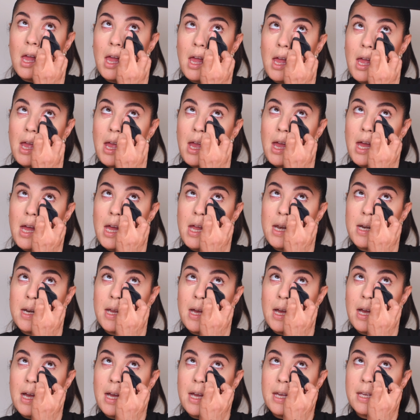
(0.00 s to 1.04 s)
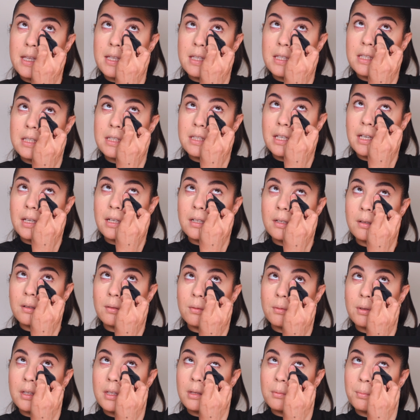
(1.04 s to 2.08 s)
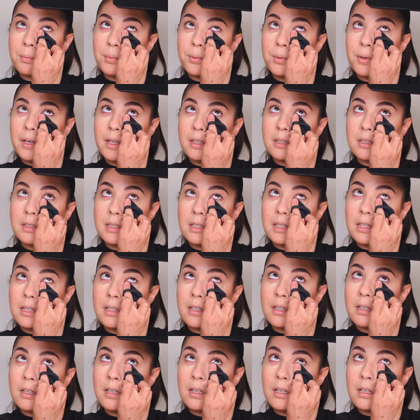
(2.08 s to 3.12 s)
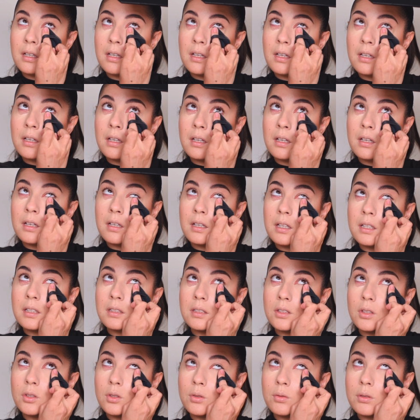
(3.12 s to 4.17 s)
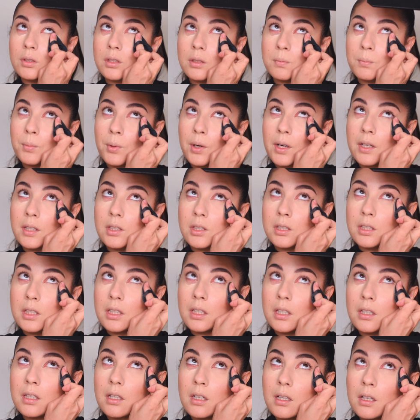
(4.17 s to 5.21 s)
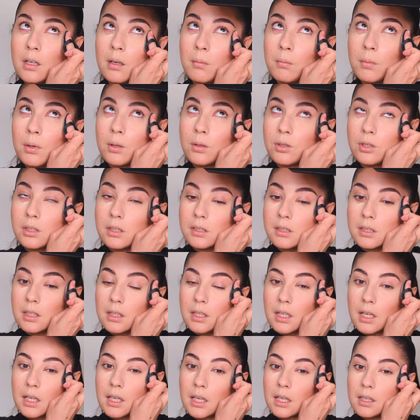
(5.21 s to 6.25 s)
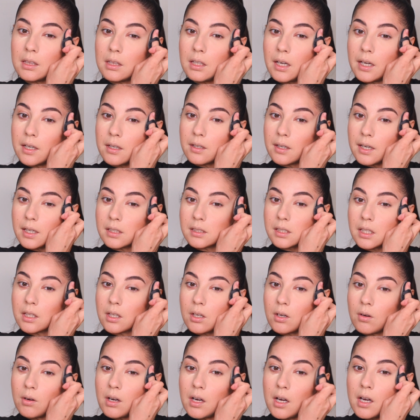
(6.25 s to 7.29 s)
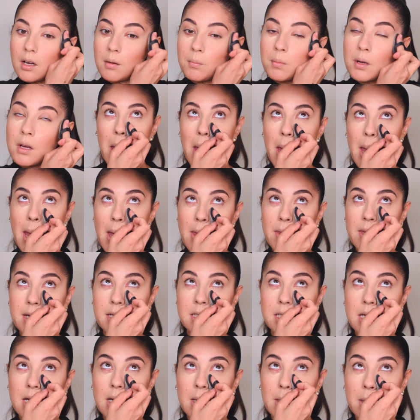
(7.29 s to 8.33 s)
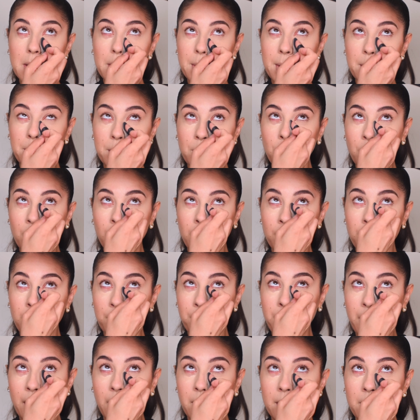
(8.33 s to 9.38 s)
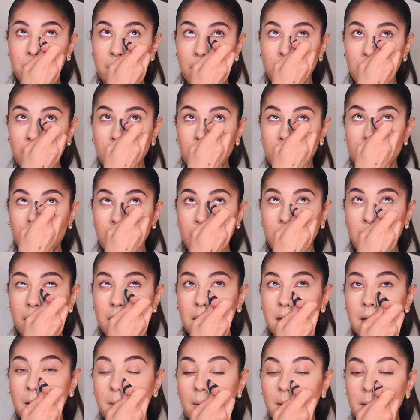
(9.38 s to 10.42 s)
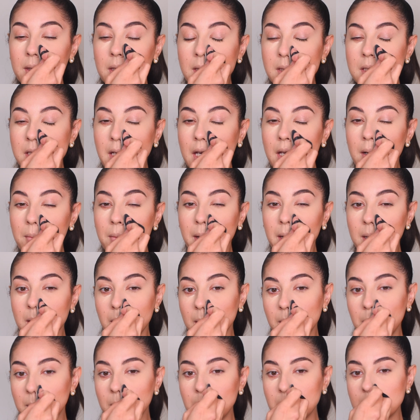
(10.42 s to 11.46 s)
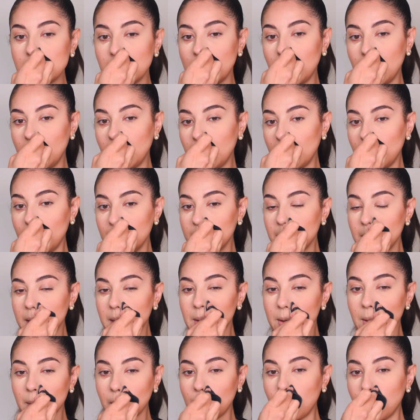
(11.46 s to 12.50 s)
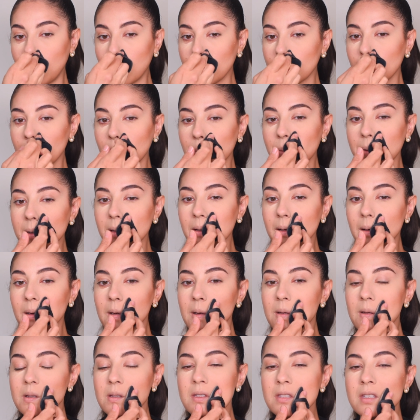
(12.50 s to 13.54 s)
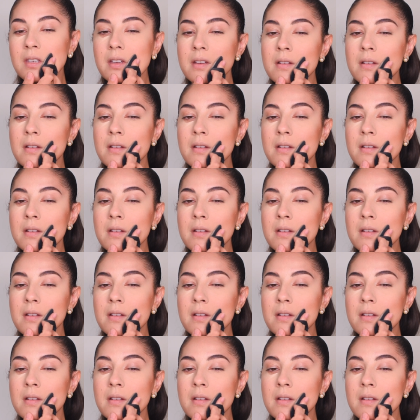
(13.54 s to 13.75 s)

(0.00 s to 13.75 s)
And I set with pressing, continuous pressing motions. And then I get lighter as I go up. And then I take a little bit more of the powder. And I go on the side of my nose, on the inner corner of my nose.